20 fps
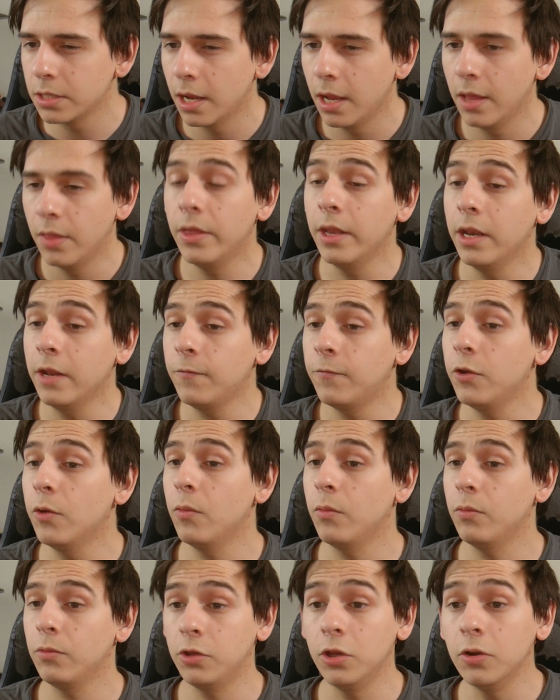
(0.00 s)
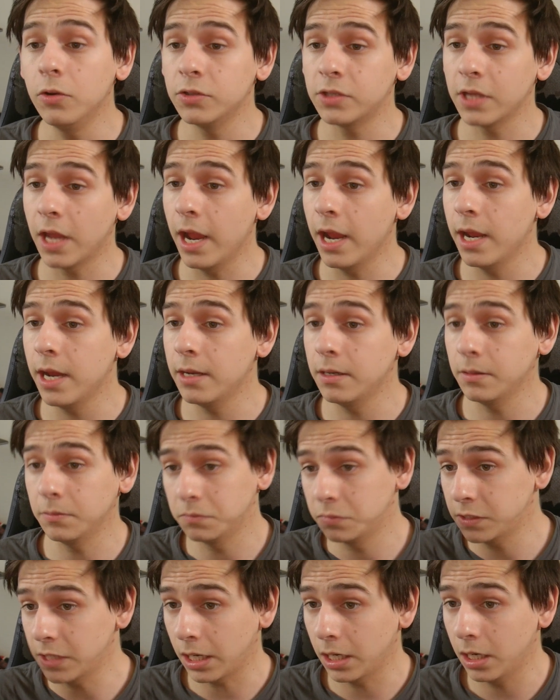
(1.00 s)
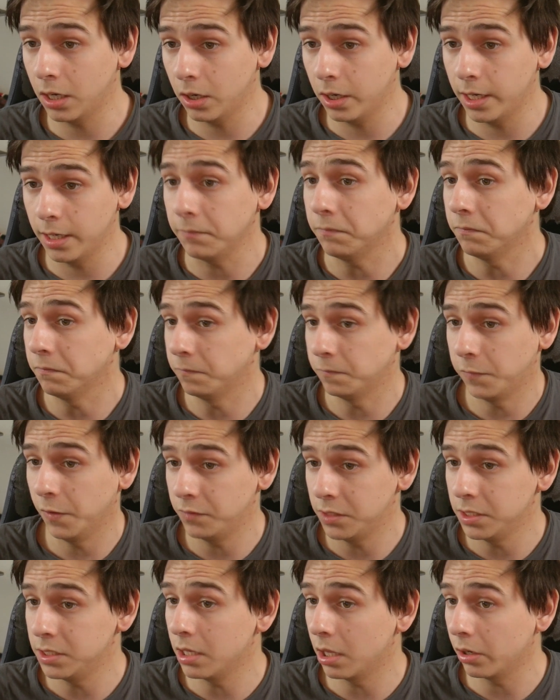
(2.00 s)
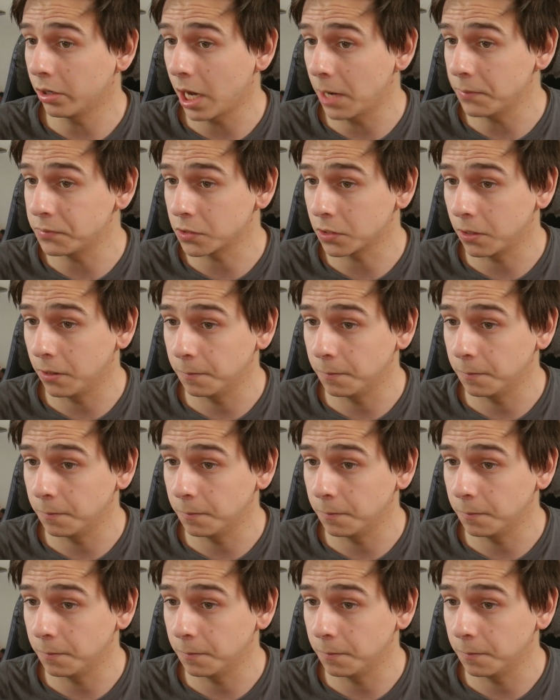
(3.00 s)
than if you use a secondary $15 capture card.